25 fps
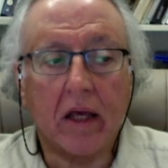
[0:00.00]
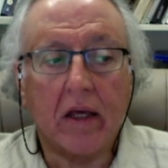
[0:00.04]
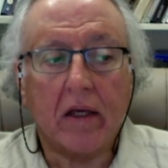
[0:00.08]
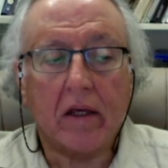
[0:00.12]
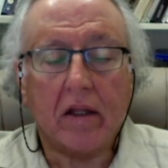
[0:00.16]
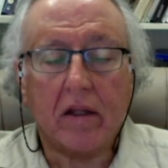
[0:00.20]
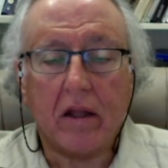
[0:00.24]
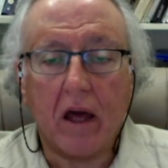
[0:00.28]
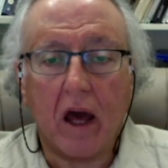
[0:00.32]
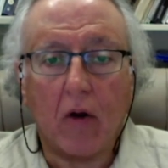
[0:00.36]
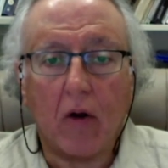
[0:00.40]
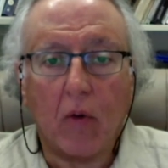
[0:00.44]

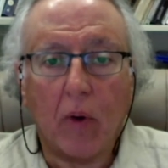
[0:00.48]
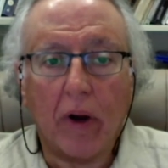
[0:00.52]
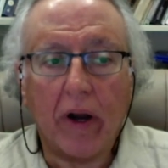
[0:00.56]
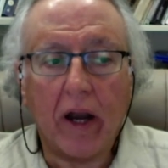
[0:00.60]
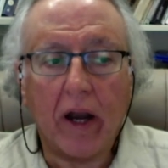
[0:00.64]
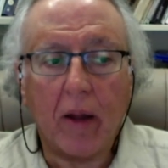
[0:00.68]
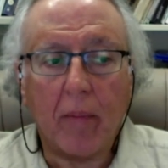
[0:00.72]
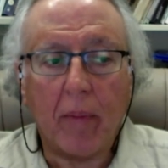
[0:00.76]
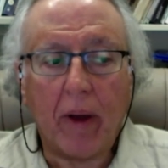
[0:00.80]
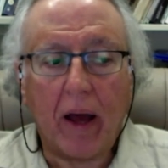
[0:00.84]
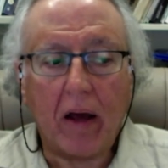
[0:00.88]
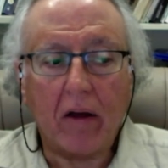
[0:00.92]
They are worried
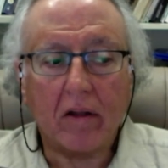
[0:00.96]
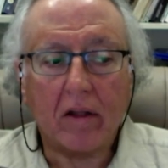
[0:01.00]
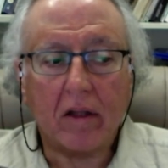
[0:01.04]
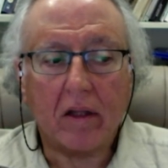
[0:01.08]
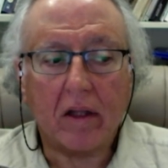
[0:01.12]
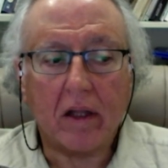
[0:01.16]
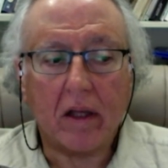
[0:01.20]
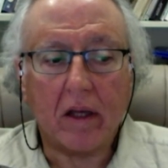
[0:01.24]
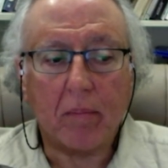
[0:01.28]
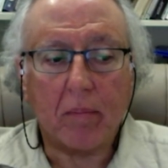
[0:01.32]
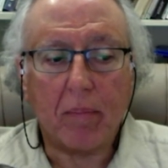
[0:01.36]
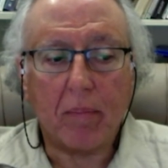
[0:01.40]
about
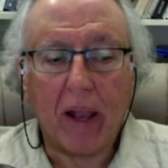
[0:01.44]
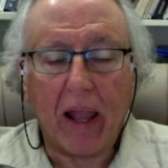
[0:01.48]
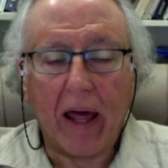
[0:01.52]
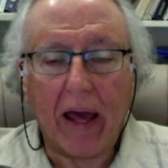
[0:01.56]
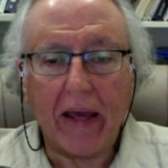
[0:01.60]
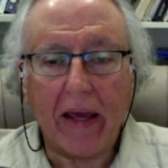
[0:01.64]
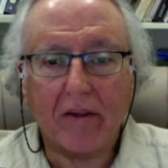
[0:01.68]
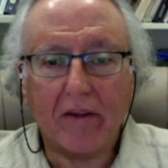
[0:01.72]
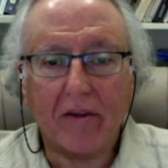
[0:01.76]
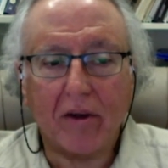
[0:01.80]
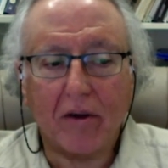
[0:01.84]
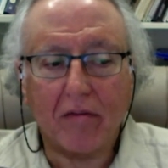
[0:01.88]
the
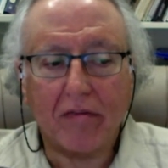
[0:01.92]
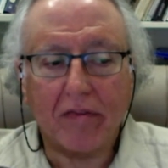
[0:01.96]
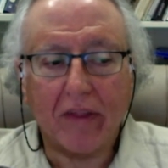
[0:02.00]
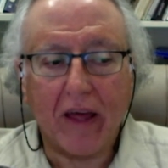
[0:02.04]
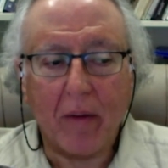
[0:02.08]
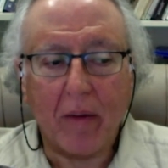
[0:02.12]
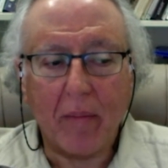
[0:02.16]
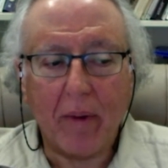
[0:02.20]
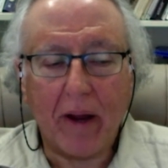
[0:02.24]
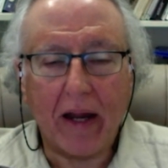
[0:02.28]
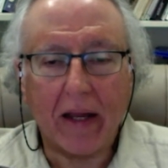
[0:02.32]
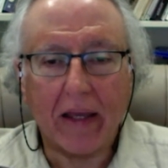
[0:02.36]
plight of the
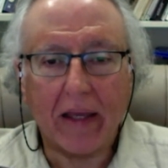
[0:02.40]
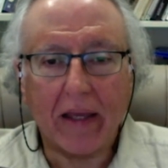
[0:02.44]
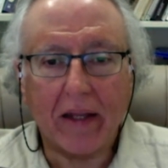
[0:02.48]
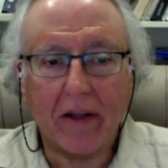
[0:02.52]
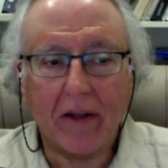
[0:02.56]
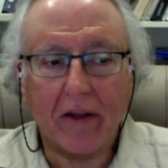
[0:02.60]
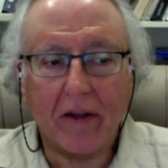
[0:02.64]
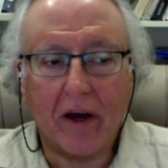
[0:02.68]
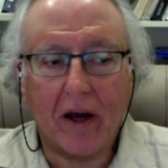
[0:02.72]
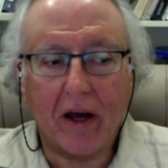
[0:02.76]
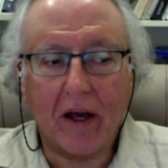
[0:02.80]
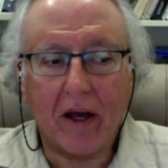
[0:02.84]

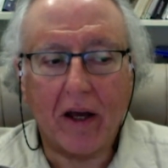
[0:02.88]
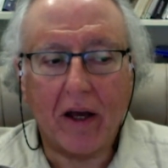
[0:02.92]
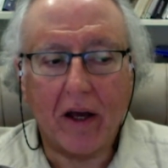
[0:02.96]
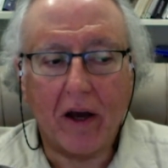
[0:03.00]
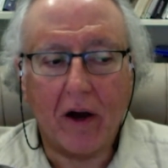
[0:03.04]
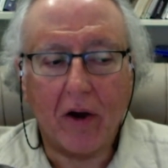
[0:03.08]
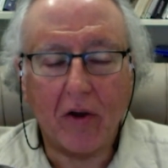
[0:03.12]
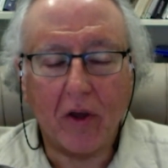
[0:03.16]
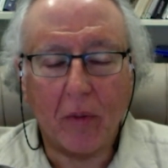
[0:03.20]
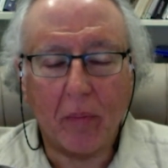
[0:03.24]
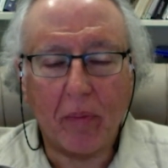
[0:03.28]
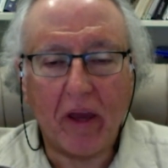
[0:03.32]
American
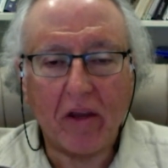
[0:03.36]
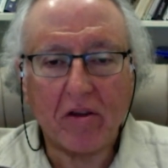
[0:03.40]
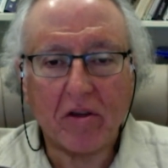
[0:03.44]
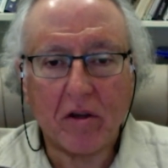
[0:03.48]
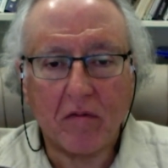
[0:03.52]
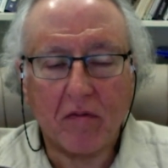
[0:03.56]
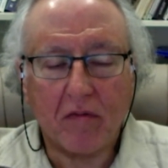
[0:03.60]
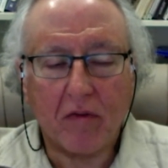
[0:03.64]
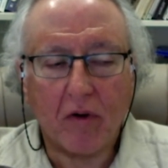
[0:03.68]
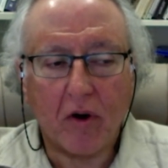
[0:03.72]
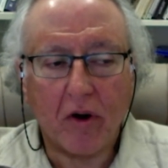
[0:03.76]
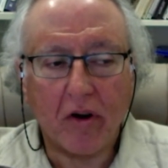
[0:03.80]
occupation
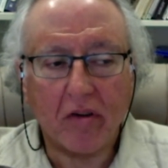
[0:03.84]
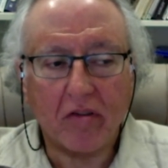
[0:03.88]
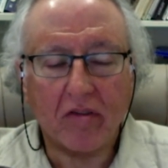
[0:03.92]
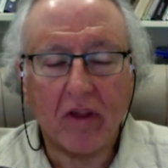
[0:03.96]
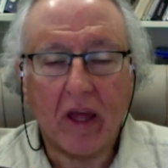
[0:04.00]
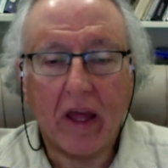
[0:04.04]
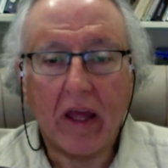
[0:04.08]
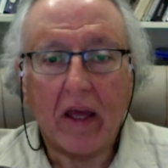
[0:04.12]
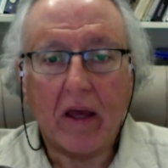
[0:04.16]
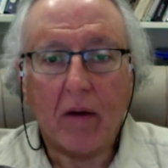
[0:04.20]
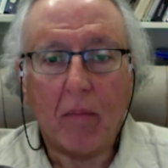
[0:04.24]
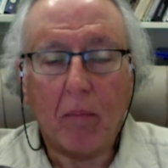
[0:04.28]
force,
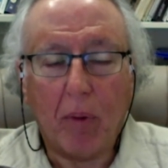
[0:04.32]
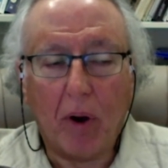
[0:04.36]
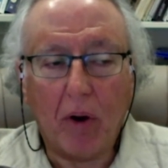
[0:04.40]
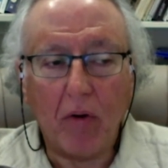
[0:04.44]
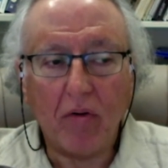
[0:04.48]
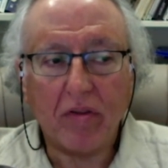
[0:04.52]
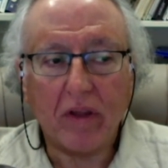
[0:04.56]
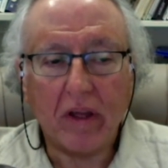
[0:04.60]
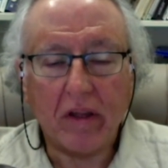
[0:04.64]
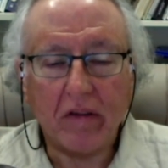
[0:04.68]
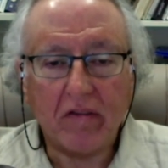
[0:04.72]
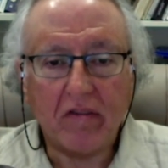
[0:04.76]
both
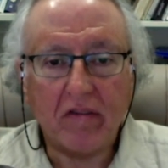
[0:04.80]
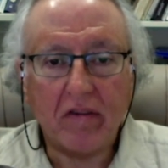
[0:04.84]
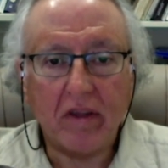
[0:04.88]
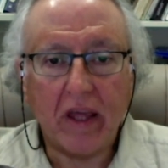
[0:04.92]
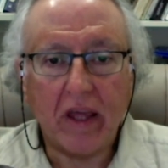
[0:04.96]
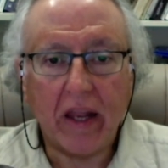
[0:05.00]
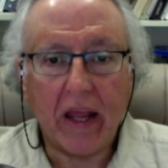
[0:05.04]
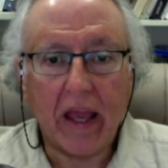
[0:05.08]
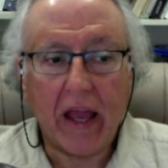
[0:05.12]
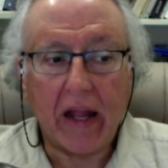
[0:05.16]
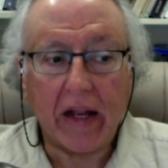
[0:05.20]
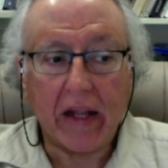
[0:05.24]
in
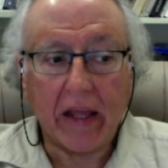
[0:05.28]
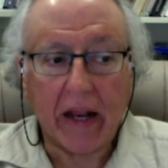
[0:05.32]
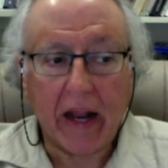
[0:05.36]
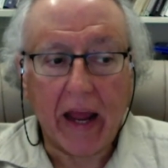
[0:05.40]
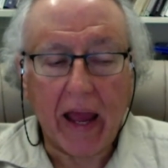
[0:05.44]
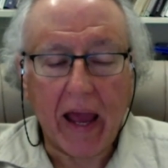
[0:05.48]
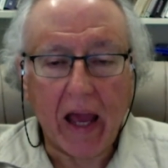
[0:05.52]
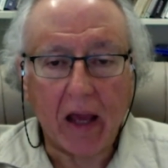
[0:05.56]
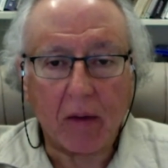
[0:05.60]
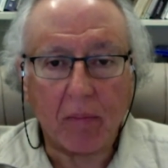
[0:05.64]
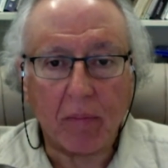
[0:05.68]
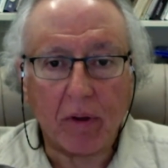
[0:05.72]
Syria and
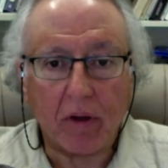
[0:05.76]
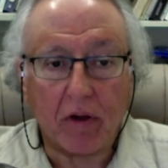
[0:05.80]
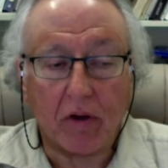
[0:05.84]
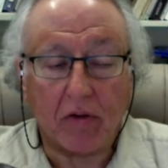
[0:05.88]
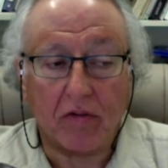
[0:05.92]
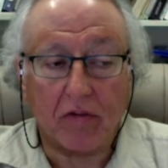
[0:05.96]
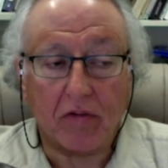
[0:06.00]
Iraq, because